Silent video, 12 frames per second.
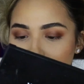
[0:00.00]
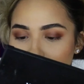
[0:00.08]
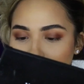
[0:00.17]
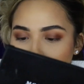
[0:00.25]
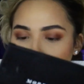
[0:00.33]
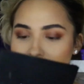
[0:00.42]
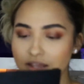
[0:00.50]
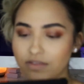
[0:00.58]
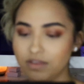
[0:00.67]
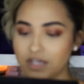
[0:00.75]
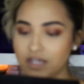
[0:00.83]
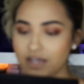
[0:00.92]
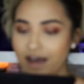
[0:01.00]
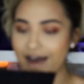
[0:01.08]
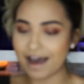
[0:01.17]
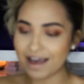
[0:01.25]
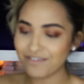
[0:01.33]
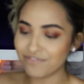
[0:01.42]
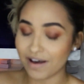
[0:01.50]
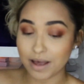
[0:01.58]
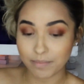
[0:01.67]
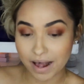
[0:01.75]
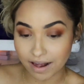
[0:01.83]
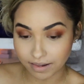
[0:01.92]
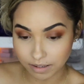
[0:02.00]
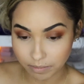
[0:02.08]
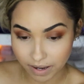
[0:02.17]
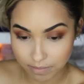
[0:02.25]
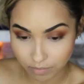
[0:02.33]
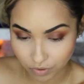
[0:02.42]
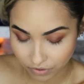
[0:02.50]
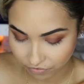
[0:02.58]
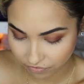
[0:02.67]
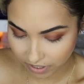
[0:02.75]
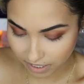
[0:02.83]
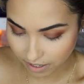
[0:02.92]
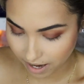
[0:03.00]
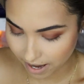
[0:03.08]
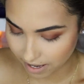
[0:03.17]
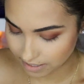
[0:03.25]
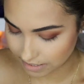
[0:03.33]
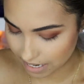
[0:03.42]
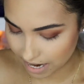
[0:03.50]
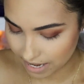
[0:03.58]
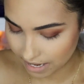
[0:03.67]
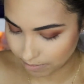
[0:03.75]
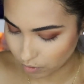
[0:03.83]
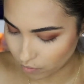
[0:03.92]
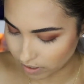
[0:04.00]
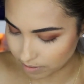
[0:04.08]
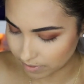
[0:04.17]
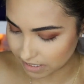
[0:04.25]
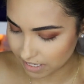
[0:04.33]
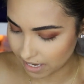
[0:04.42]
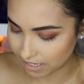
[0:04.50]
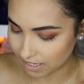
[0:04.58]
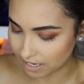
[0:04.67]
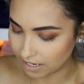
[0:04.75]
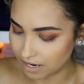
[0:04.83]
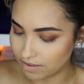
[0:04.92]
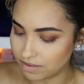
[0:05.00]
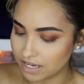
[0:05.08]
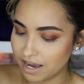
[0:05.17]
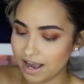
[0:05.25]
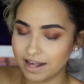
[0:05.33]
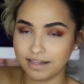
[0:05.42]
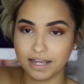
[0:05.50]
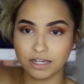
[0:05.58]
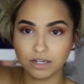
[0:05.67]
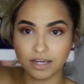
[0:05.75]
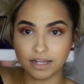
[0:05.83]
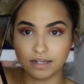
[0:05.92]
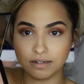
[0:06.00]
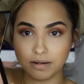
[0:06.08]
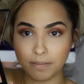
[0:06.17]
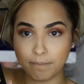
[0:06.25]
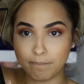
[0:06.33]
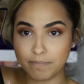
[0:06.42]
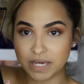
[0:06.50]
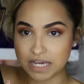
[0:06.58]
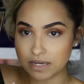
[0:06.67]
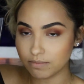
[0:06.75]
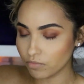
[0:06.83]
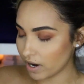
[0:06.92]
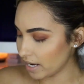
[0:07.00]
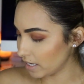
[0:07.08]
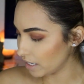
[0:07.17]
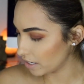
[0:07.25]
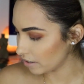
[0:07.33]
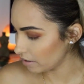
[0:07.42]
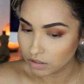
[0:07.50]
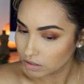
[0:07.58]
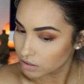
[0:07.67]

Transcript: taking the Hi-Fi palette by Morphe, and I am going to be taking the highlight in Beam right here.